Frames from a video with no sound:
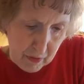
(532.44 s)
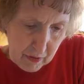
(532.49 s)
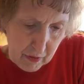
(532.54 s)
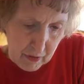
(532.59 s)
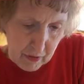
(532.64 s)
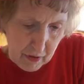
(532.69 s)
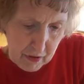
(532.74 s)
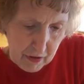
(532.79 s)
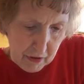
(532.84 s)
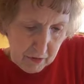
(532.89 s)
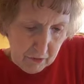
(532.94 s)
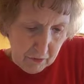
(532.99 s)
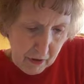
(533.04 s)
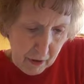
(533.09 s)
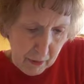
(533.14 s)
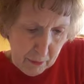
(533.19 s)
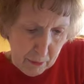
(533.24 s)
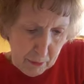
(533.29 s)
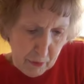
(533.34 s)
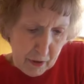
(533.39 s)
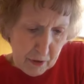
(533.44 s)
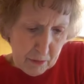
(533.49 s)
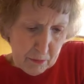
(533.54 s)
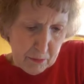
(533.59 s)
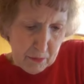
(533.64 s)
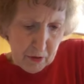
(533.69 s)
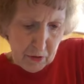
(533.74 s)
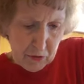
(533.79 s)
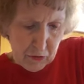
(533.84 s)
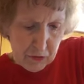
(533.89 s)
And the evaporated
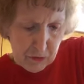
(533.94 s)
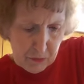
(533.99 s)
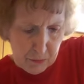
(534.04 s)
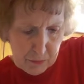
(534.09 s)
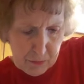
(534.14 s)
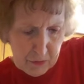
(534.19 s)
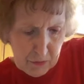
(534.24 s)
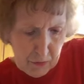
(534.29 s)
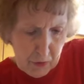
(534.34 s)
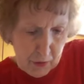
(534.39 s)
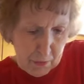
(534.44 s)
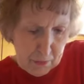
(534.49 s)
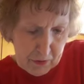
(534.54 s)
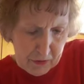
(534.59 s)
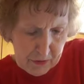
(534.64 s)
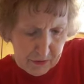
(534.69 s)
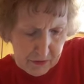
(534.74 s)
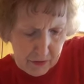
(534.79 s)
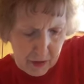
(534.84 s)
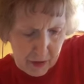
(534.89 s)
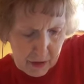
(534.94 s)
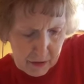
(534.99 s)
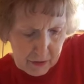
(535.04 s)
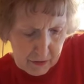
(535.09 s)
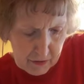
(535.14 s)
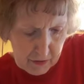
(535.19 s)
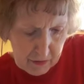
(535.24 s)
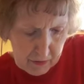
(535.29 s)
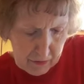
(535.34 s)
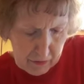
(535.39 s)
milk should be right beside
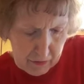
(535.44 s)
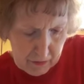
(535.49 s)
it.